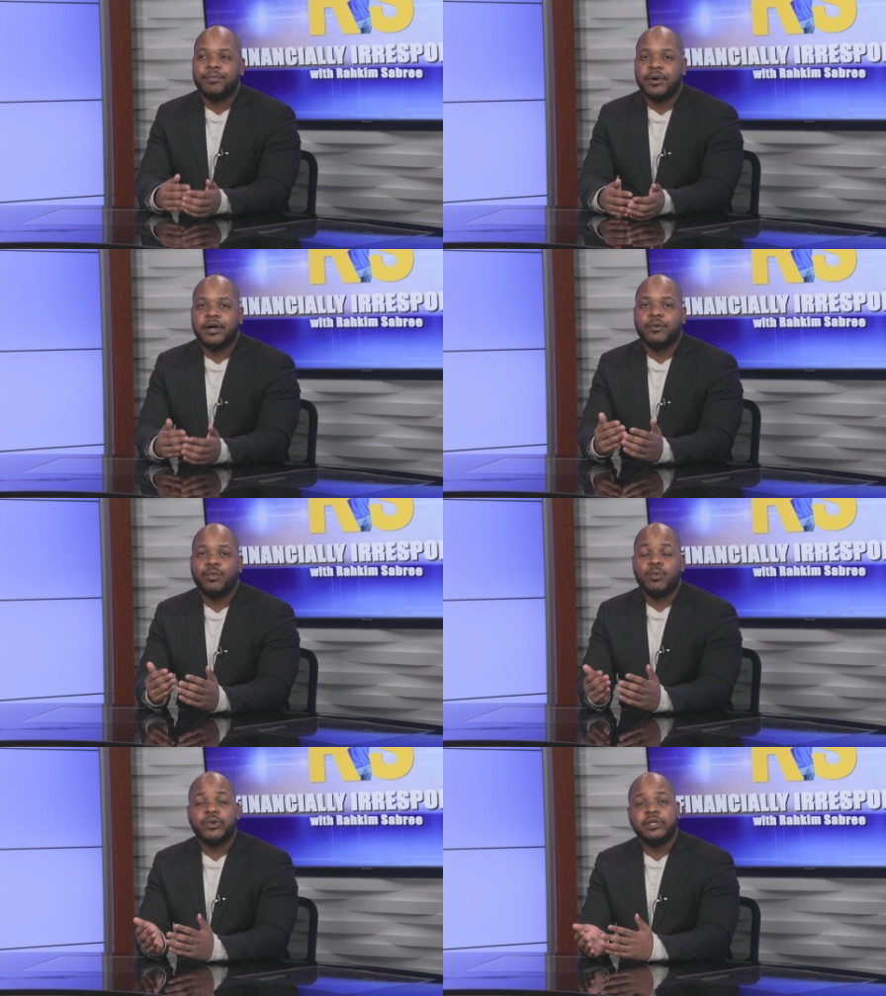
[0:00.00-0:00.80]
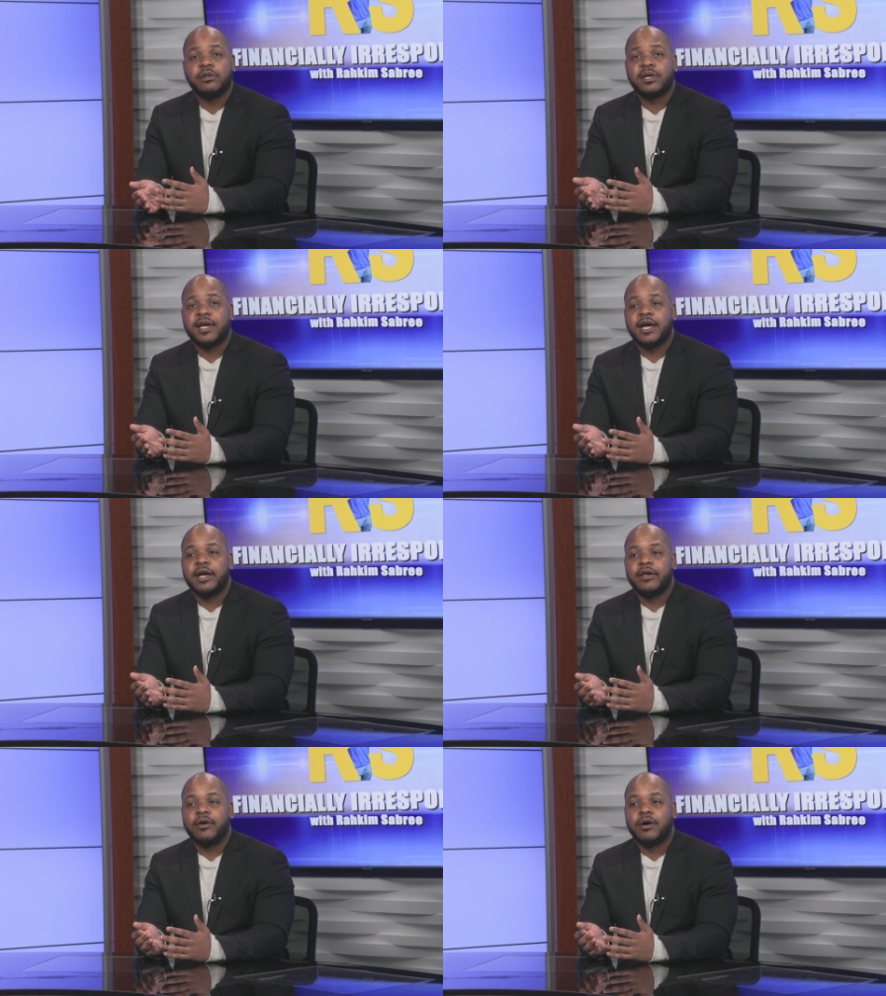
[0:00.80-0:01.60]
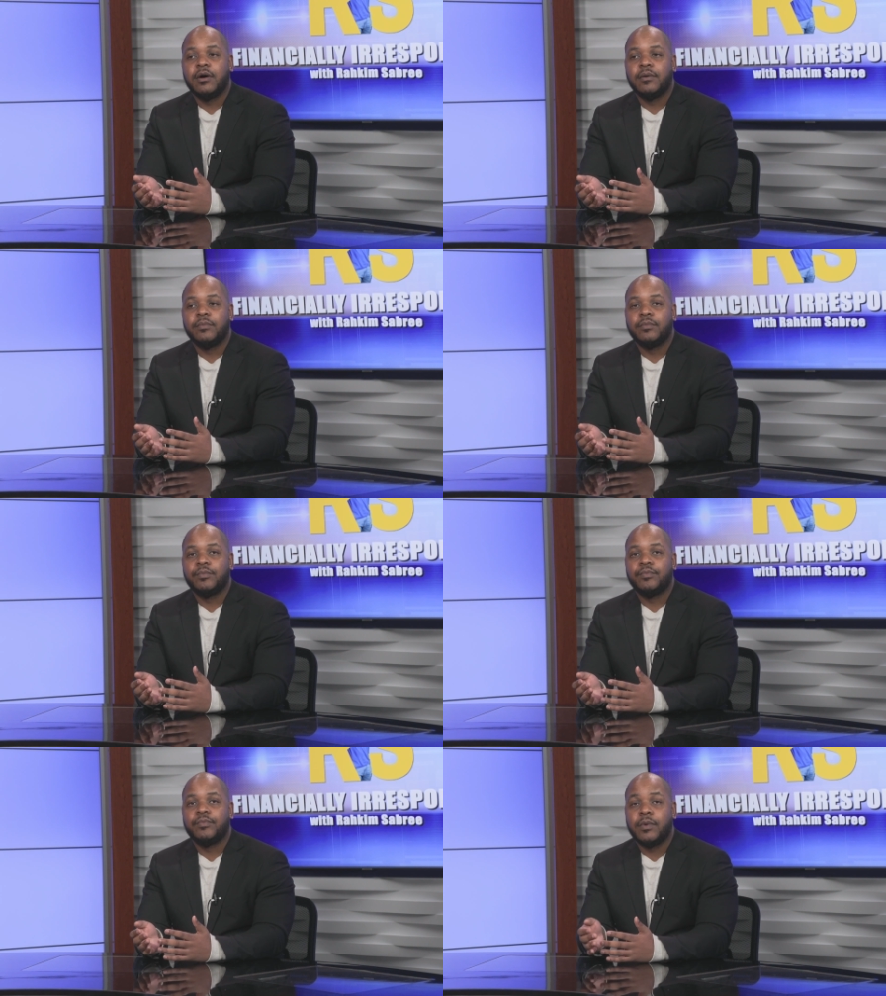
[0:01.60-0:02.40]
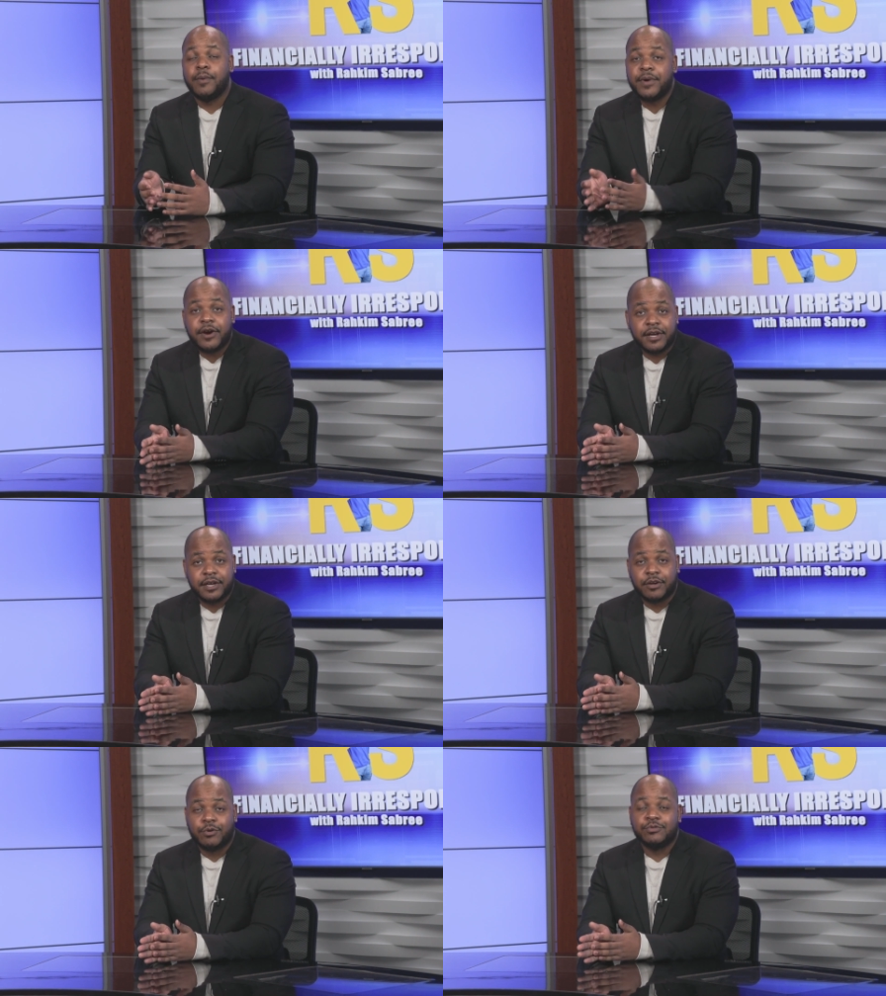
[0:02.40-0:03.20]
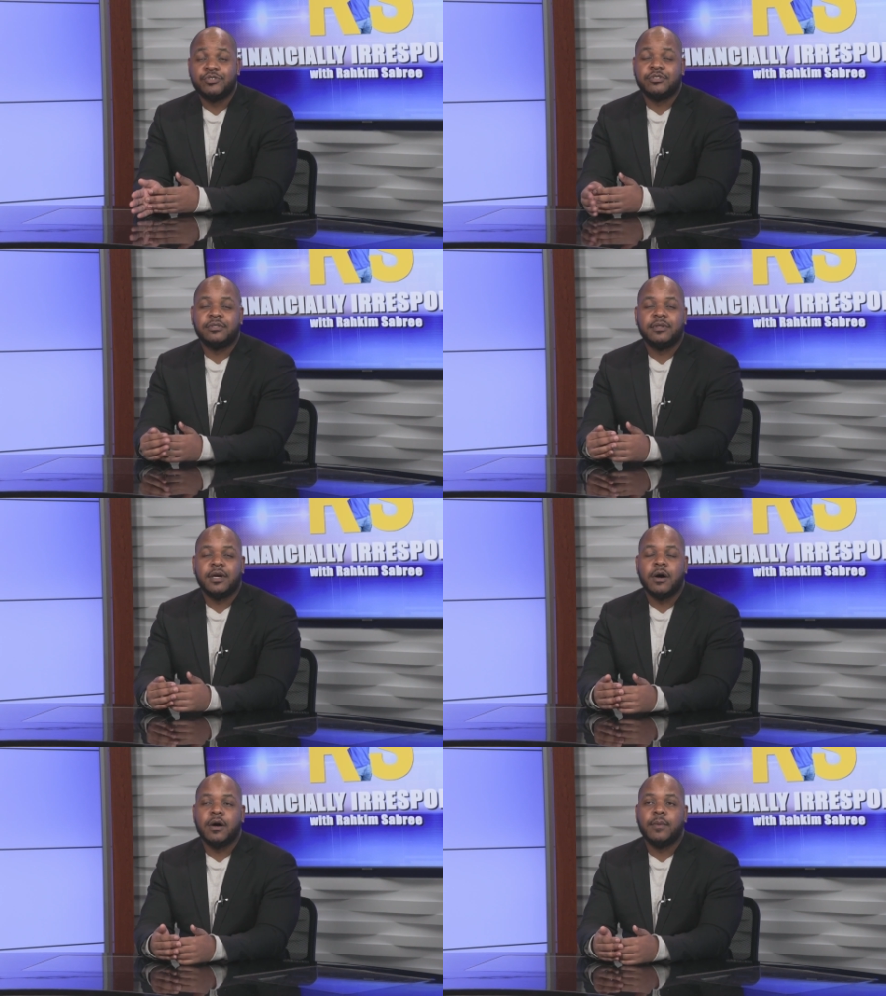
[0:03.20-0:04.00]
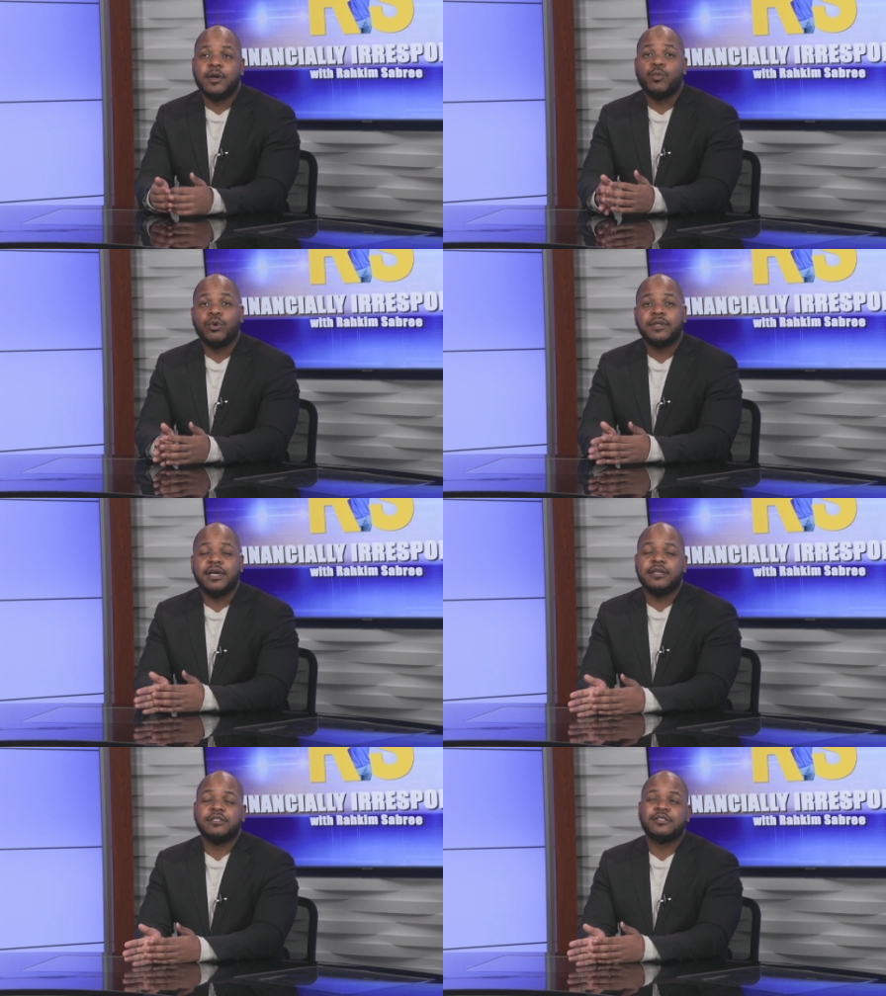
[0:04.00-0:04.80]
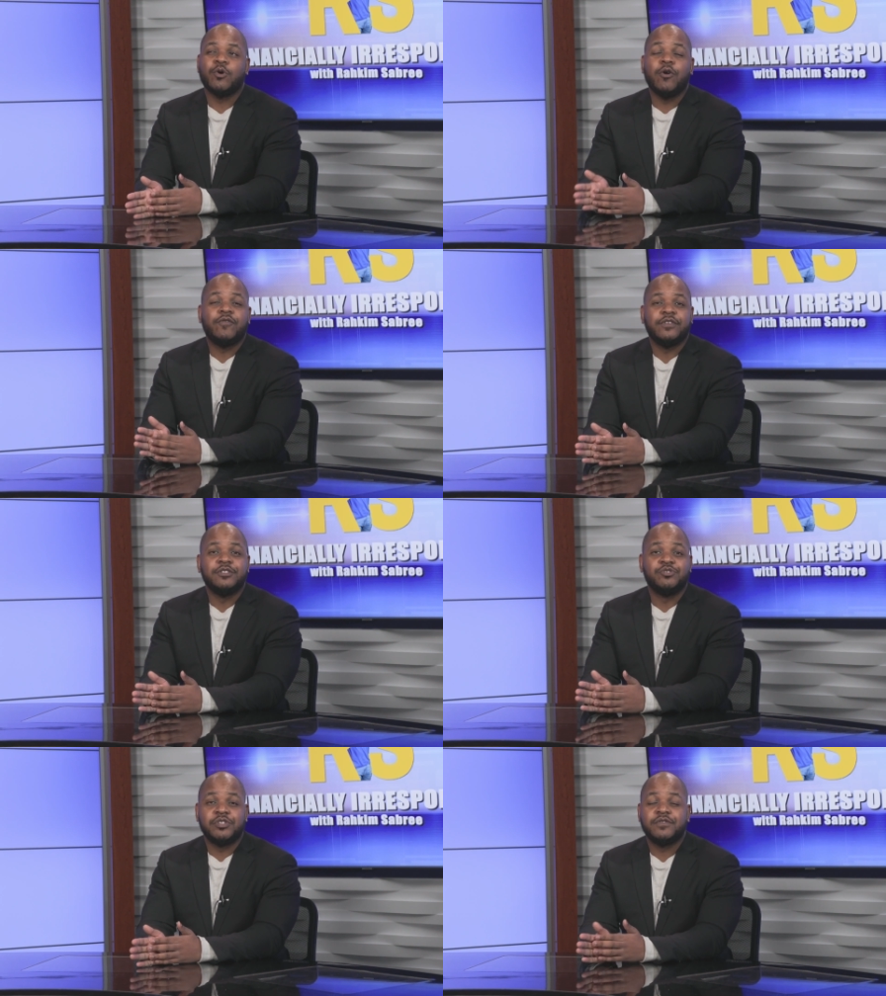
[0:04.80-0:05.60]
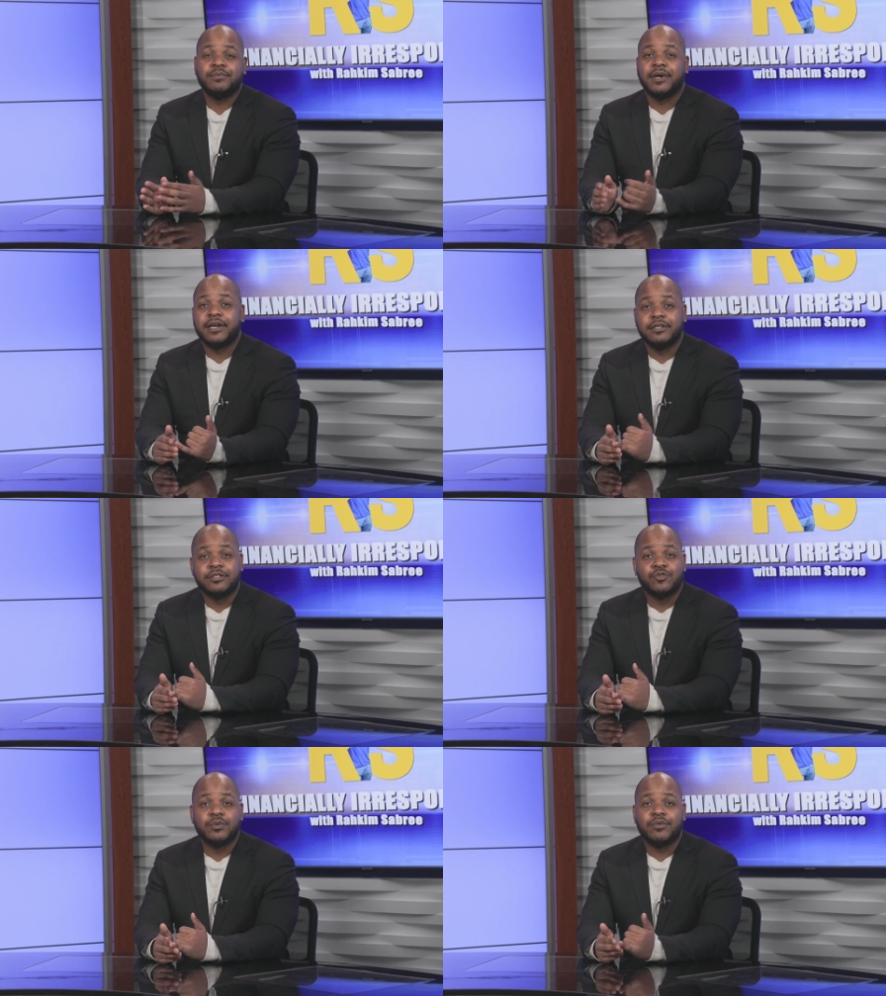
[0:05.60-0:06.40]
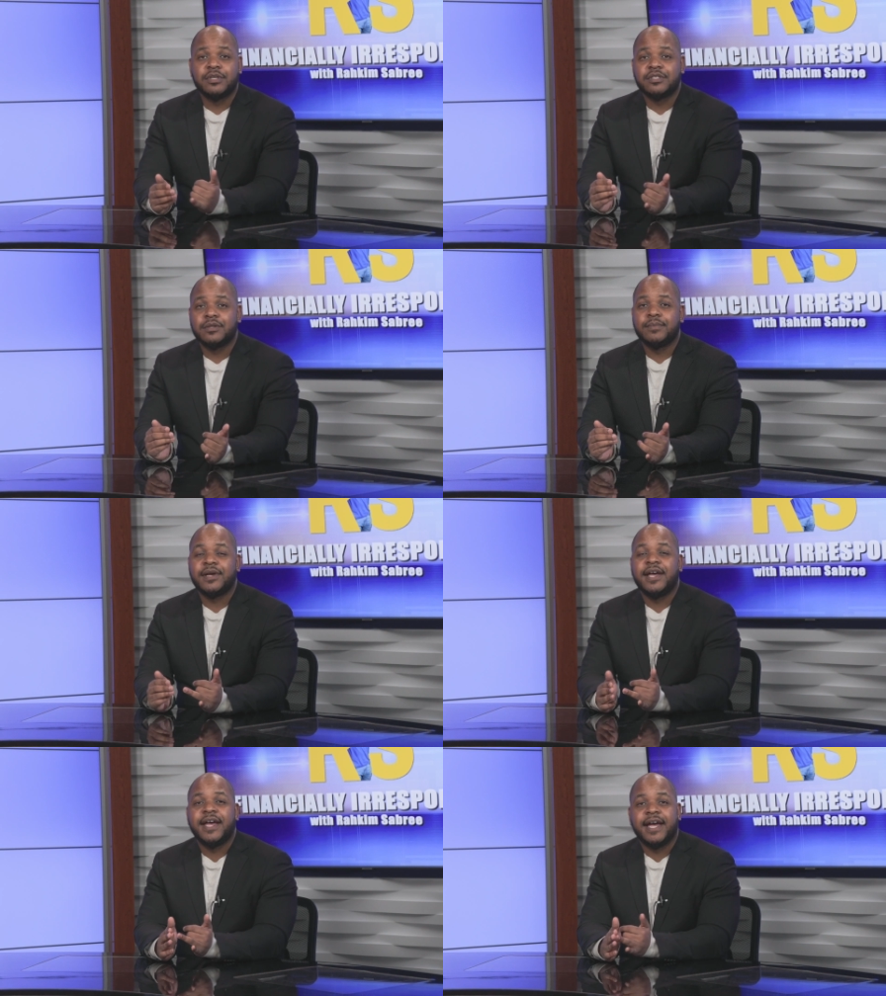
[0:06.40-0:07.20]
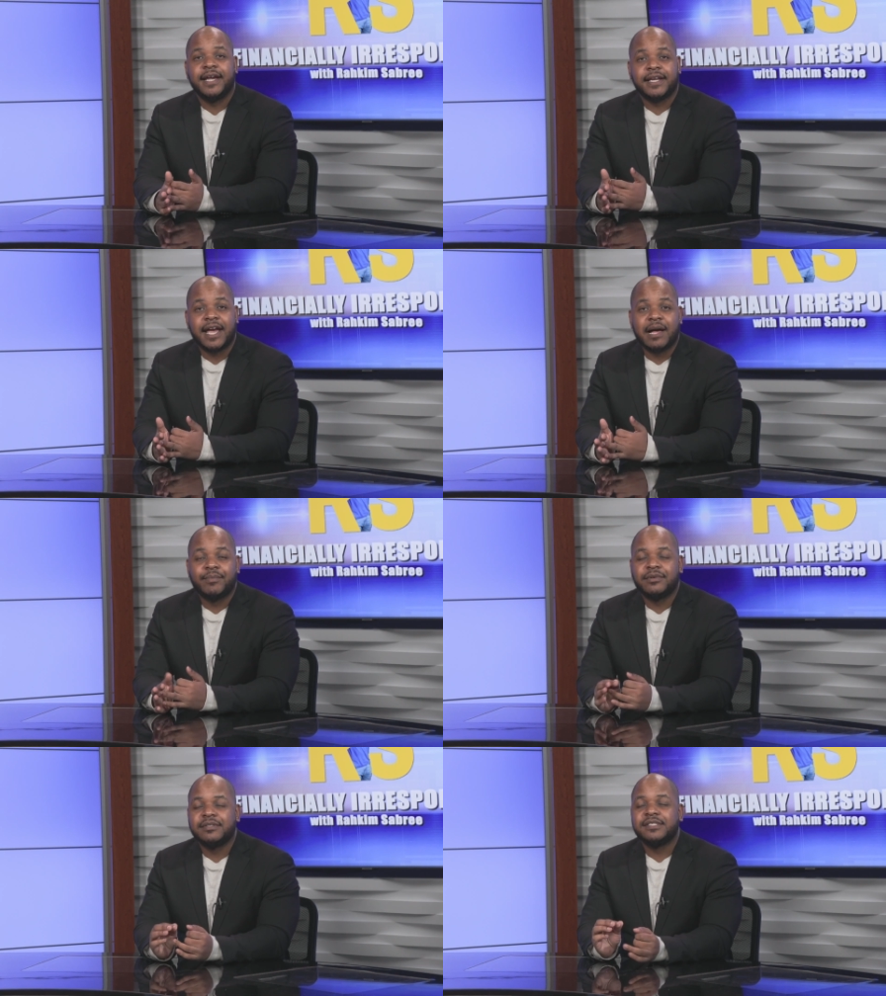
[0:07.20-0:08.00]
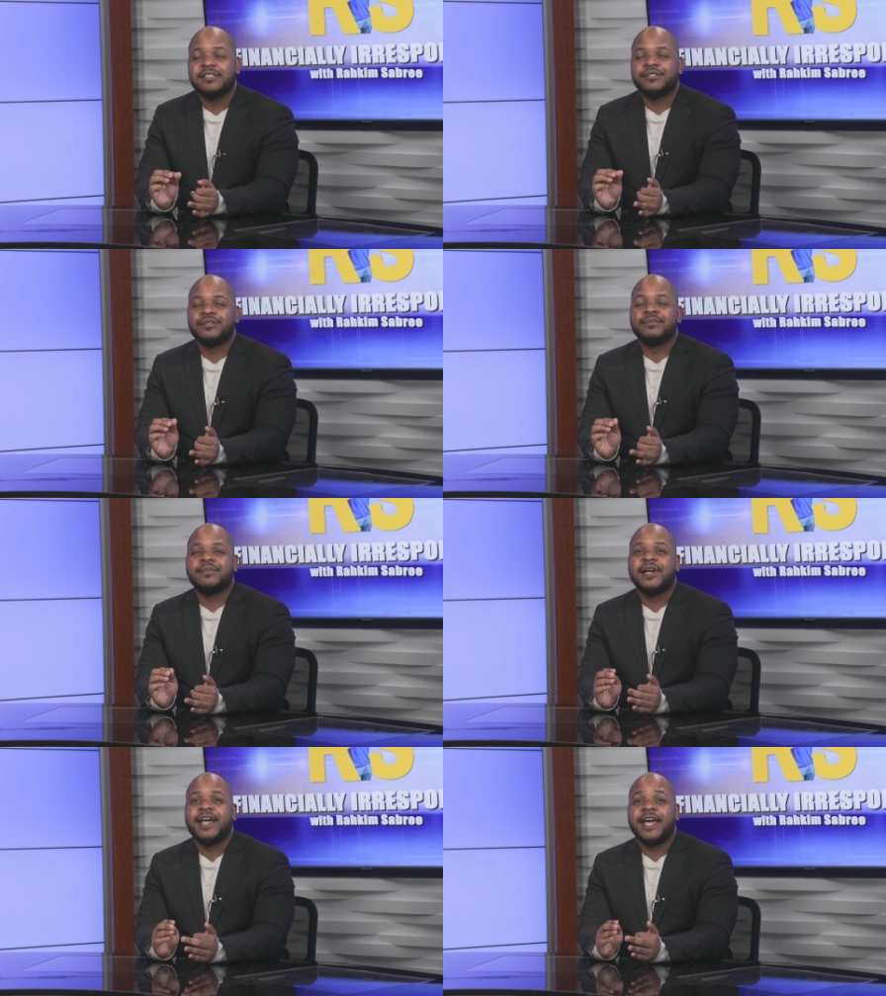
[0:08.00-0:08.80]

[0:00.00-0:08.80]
But when we look at American culture, and one that is often driven by consumerism and capitalism,